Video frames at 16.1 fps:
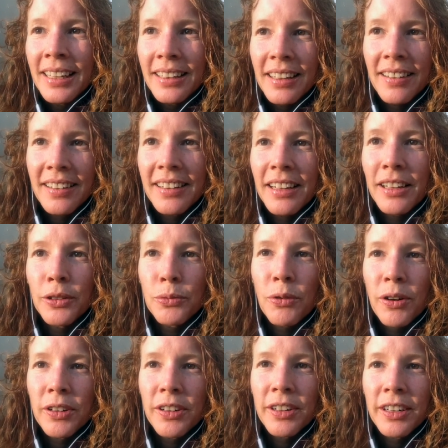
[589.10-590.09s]
Distilled
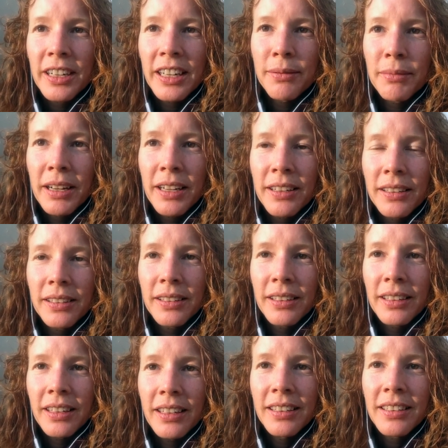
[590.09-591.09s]
water in my
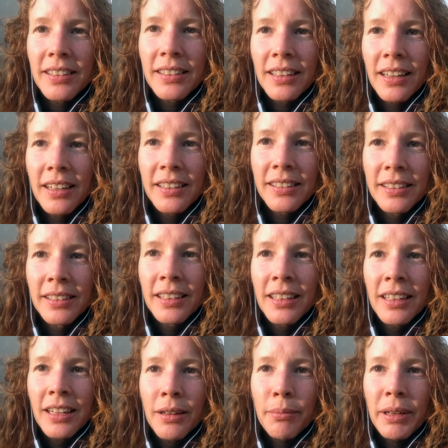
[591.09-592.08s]
uh, intestines,
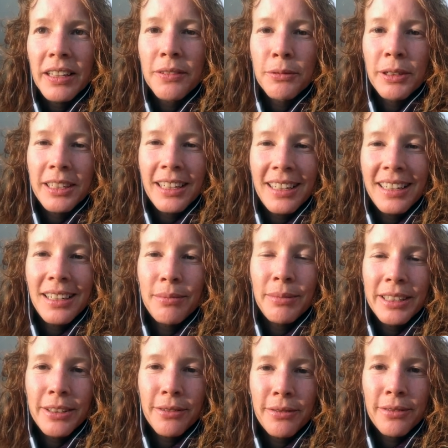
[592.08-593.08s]
mixed with a little
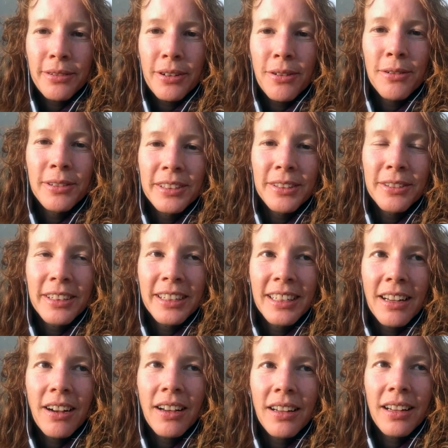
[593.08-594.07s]
bit of old urine,
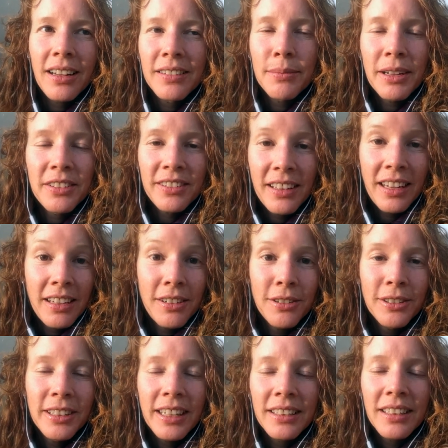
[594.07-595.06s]
uh, as much as I
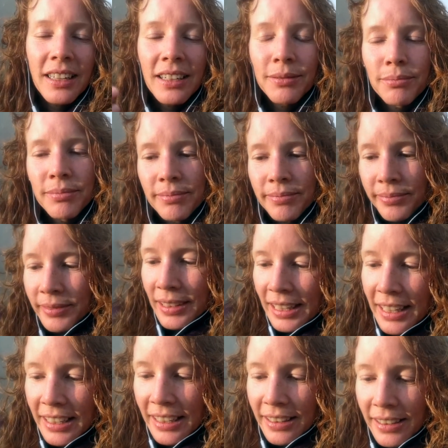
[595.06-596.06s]
could, and then
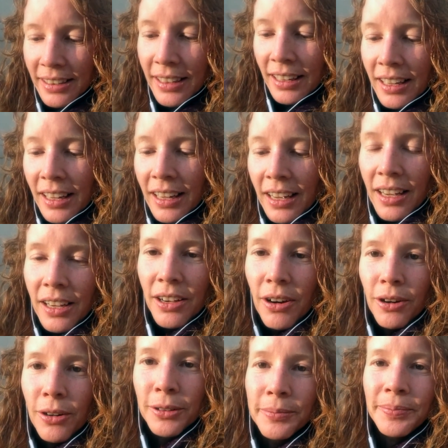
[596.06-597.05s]
let it
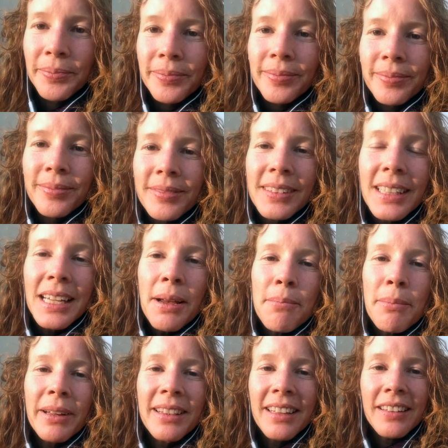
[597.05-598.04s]
go.
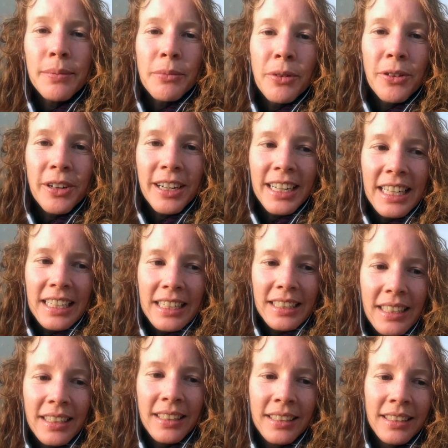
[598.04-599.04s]
But this morning
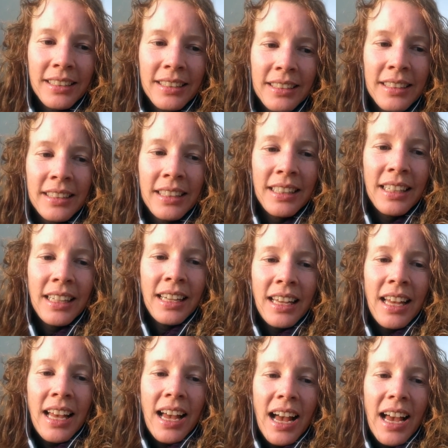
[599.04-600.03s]

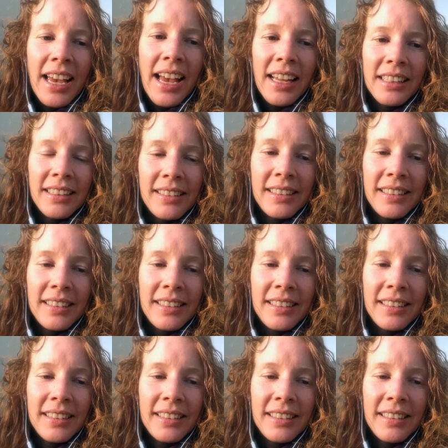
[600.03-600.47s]
I had the